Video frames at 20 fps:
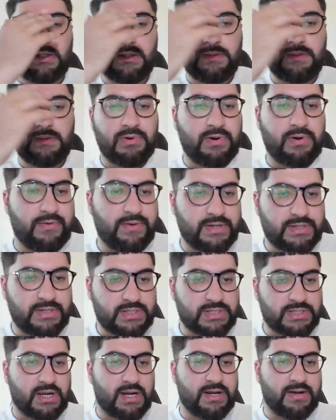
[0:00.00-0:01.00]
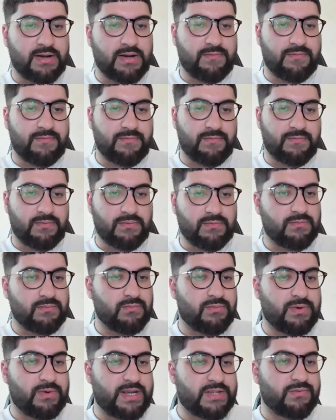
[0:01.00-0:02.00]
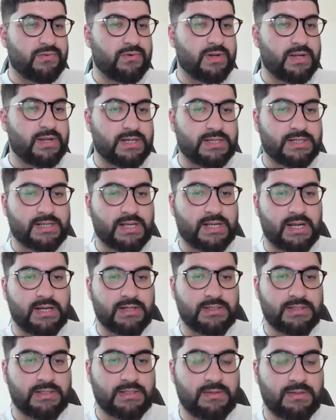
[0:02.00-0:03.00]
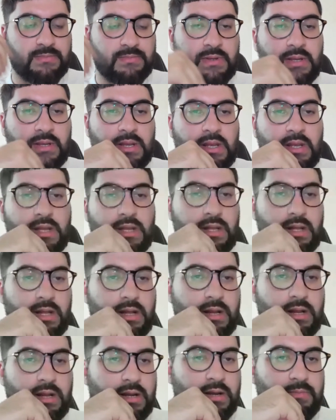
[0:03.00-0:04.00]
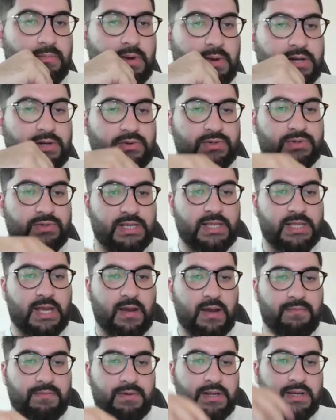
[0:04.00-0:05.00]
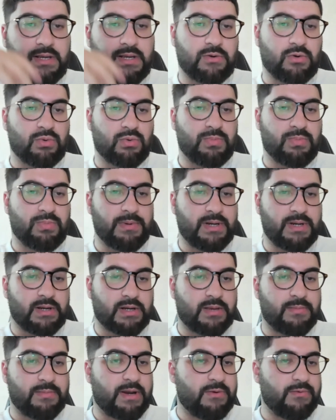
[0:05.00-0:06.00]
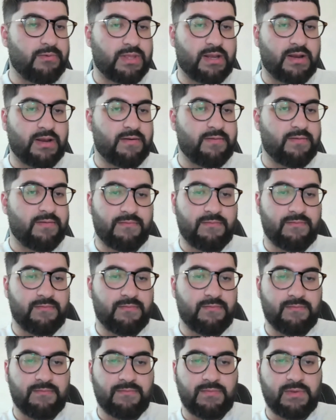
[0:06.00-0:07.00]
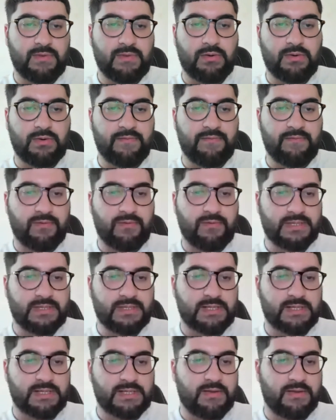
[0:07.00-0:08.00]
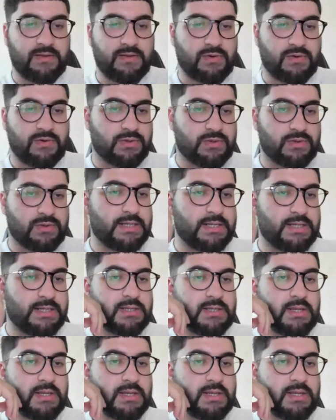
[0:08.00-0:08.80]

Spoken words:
Pereira just kind of waits for it and just counters him. I do see that happening and could probably knock him out with that, infamous left hook that he has.